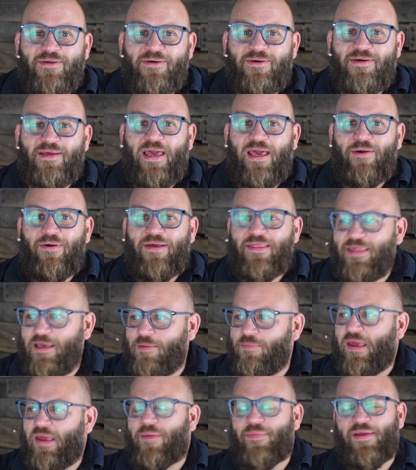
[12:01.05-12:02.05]
Okay, we
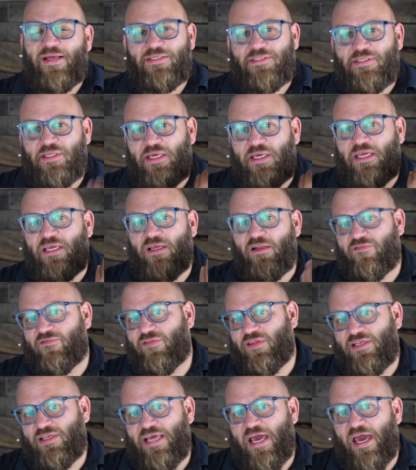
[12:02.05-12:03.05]
think maybe it's the heat of
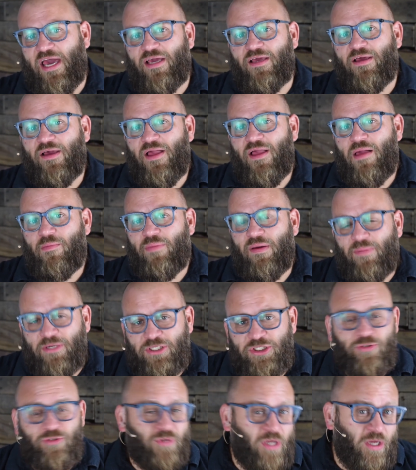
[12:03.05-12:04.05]
the deck.
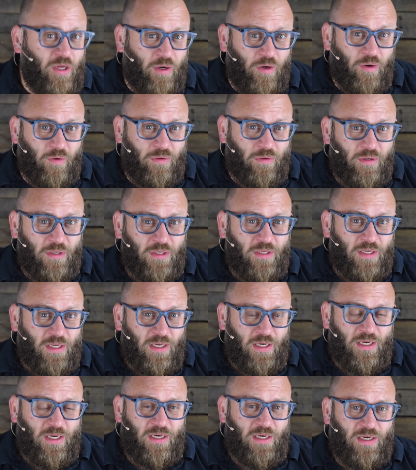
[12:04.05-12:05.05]
But you know,
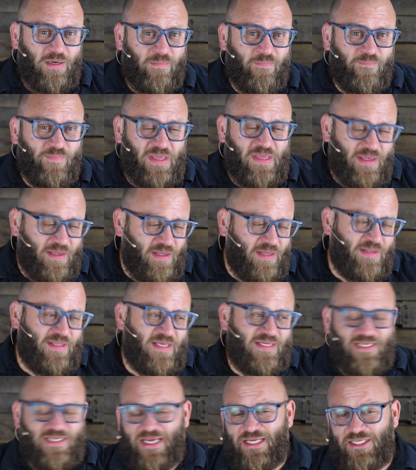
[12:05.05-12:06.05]

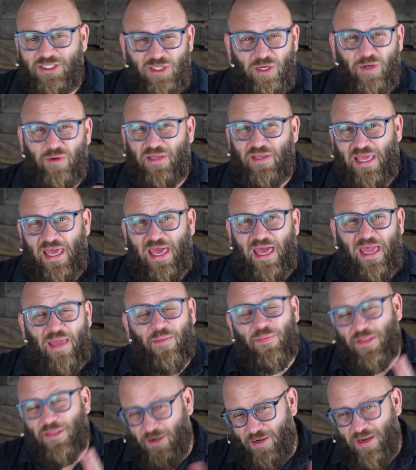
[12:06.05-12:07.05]
they taste okay,
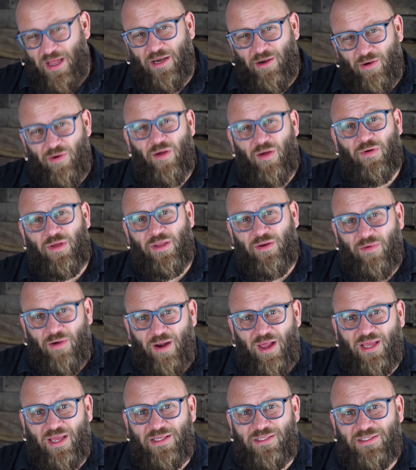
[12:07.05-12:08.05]
but they're not growing
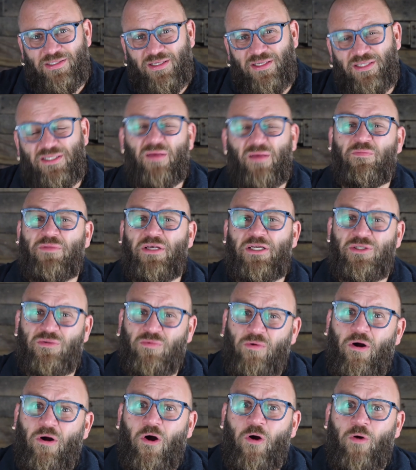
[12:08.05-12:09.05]
right. Something's
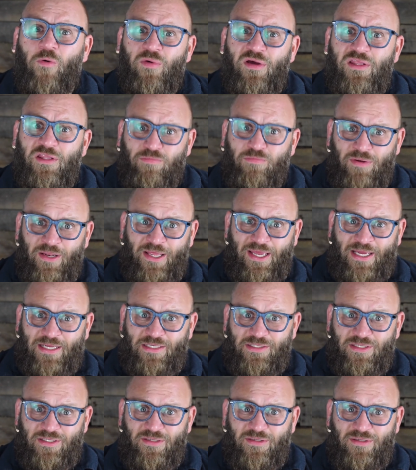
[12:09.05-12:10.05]
wrong with the
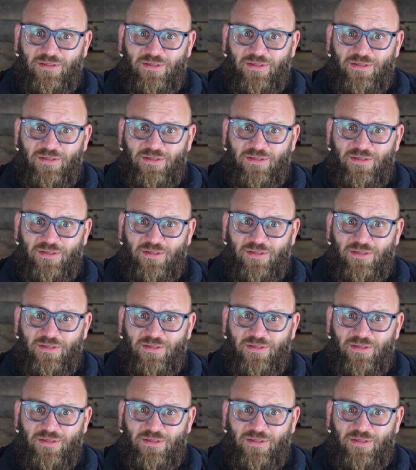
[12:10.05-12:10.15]
plant.